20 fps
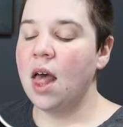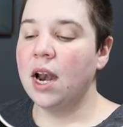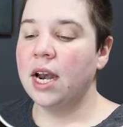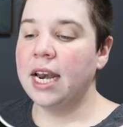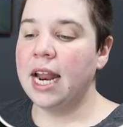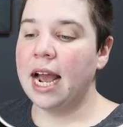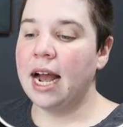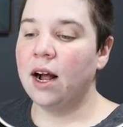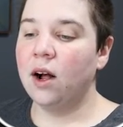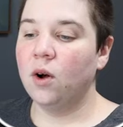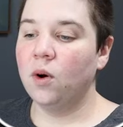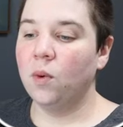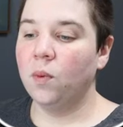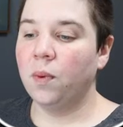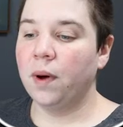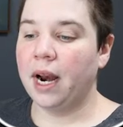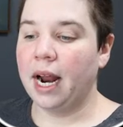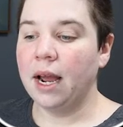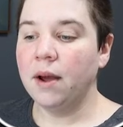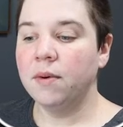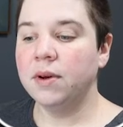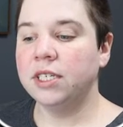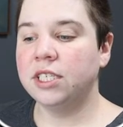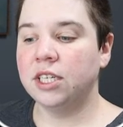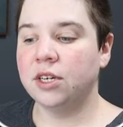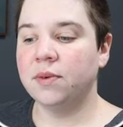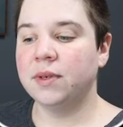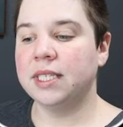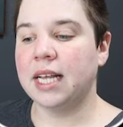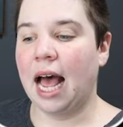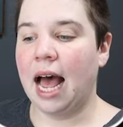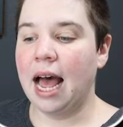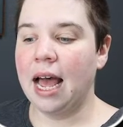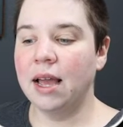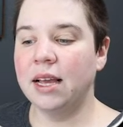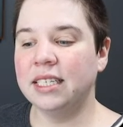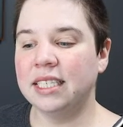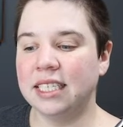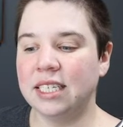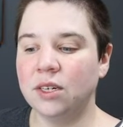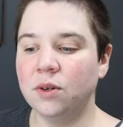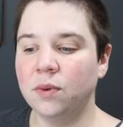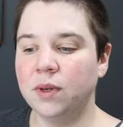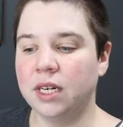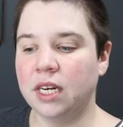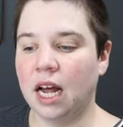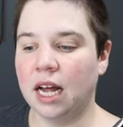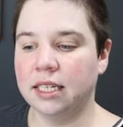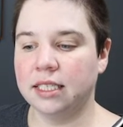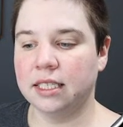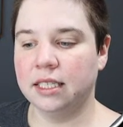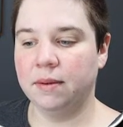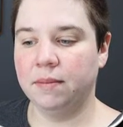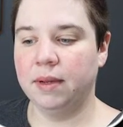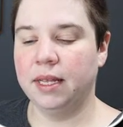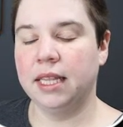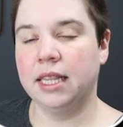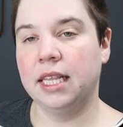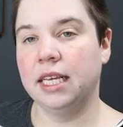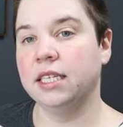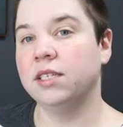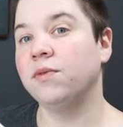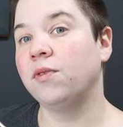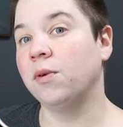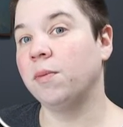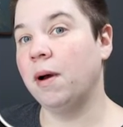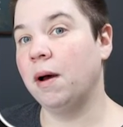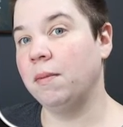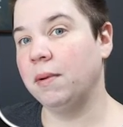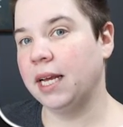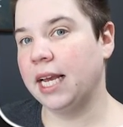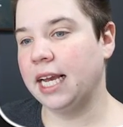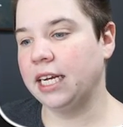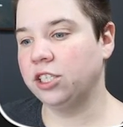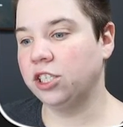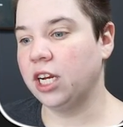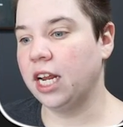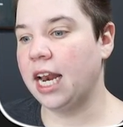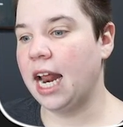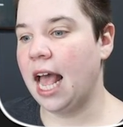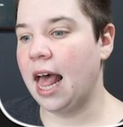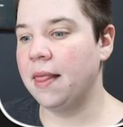Now, what I would do is I still would not submit this for publication.